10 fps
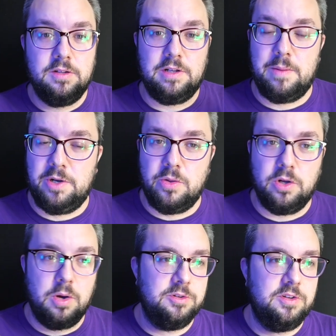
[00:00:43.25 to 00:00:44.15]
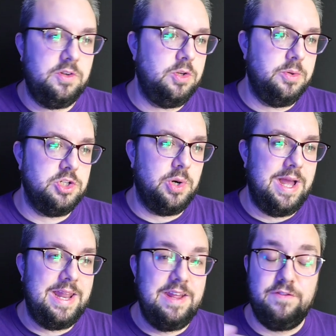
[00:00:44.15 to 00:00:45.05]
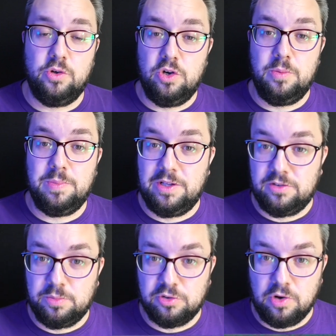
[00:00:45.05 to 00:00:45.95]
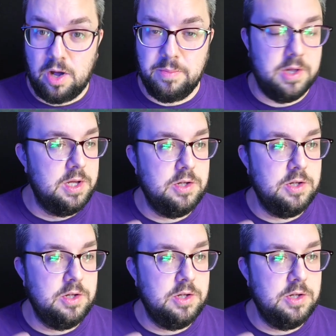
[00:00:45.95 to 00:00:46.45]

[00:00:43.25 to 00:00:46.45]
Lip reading: So let me know in the comments if you do enjoy it. And if you're new, please subscribe.